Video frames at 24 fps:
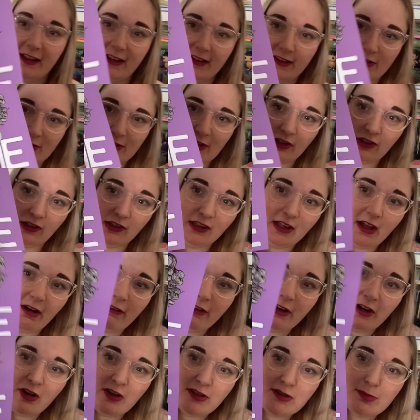So
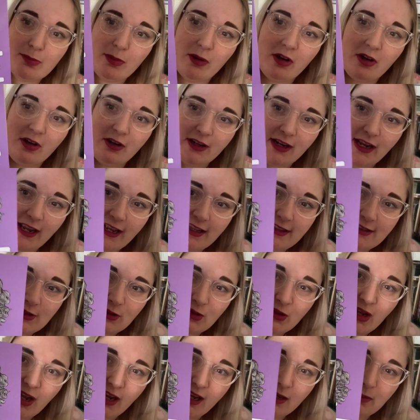Lauren Osborne, It's
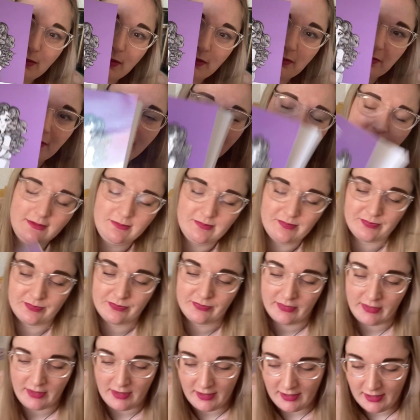Okay to Be Me.
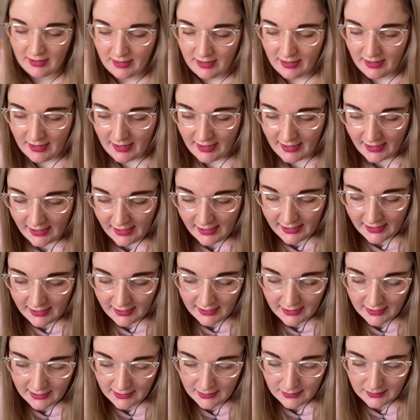
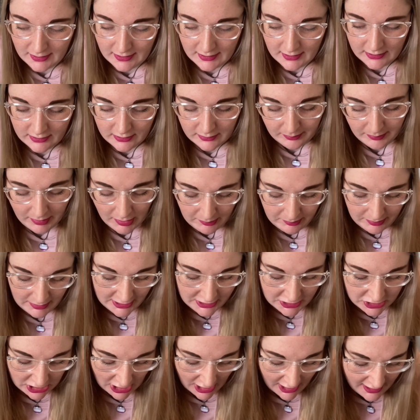
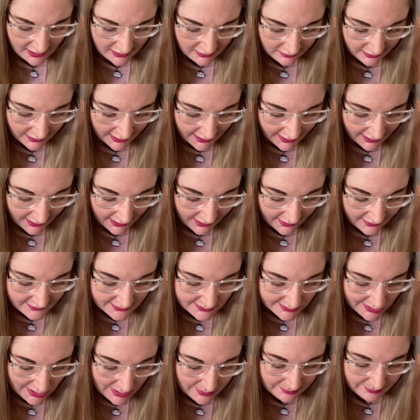Publisher is
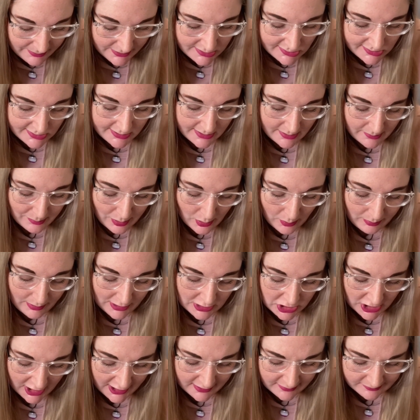Compass
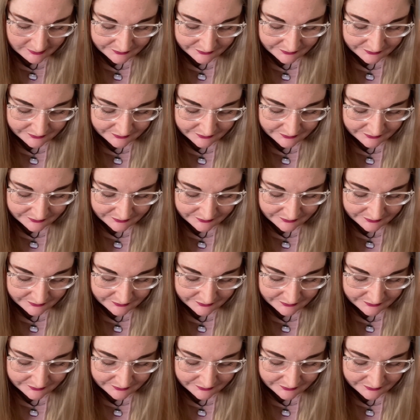Publishing.